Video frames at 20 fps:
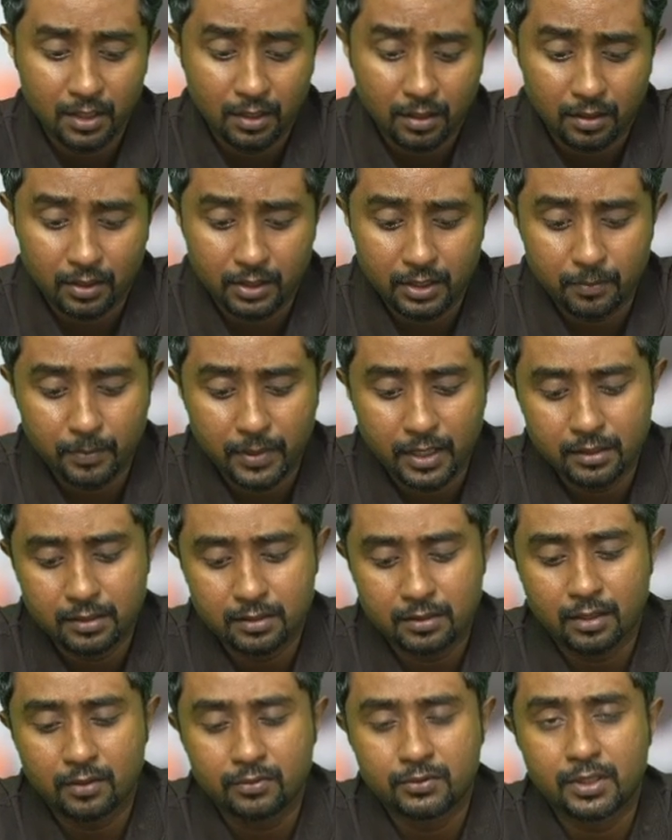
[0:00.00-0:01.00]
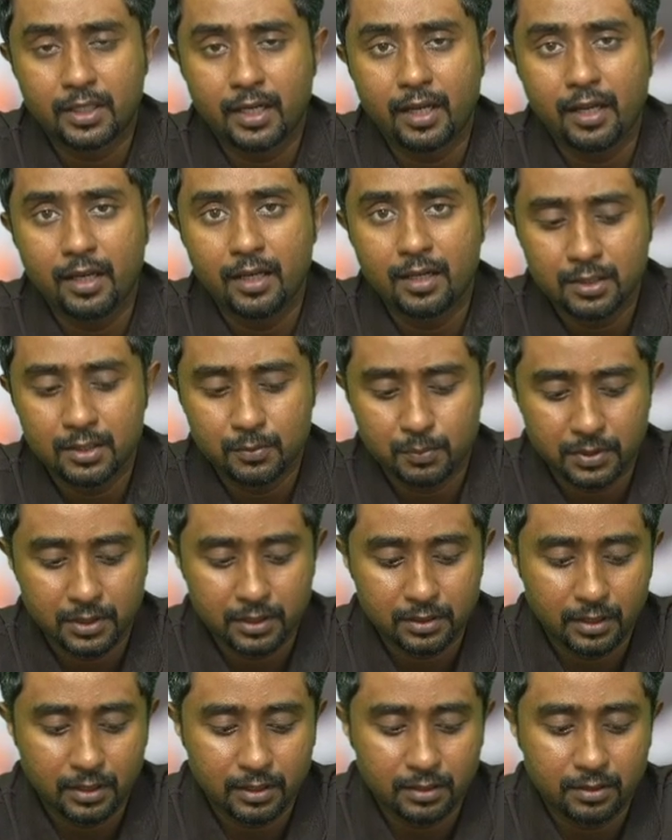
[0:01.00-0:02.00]
on the basis of 3 years
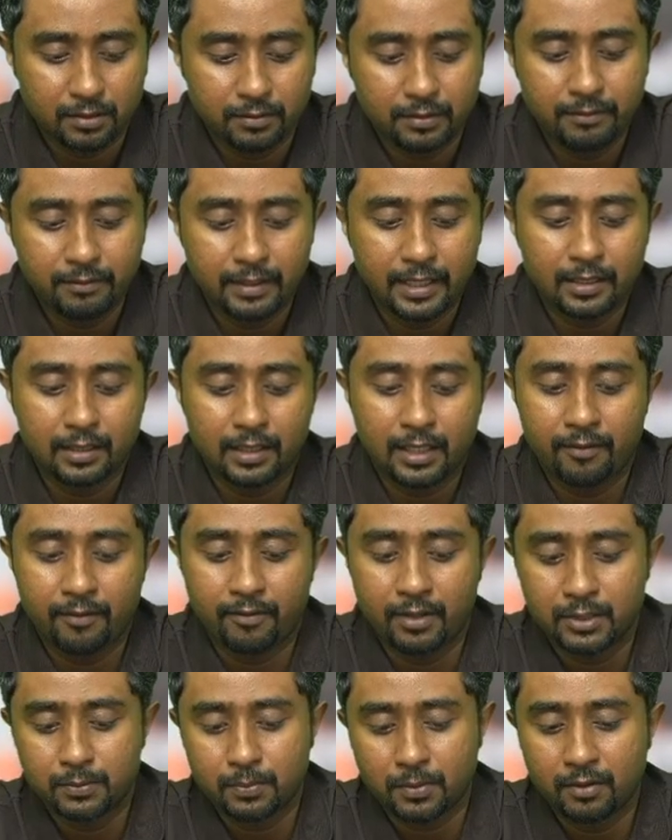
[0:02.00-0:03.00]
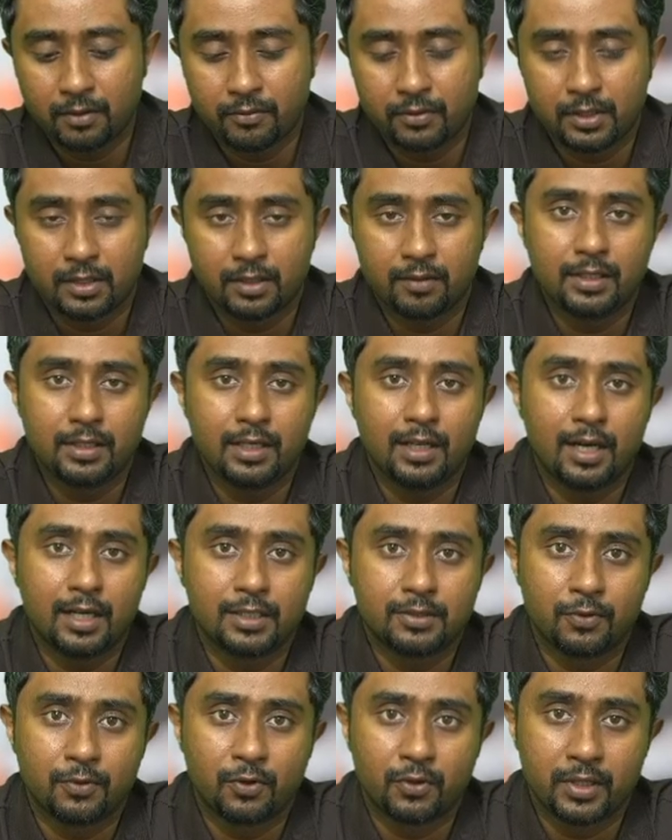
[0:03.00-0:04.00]
purchase of the weighted average profit of the
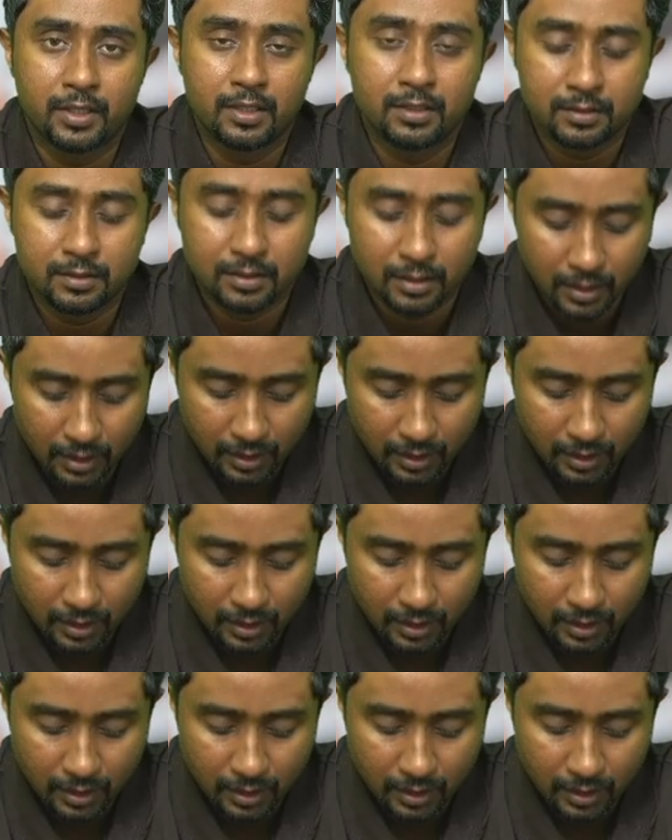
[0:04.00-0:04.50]
last 4 years.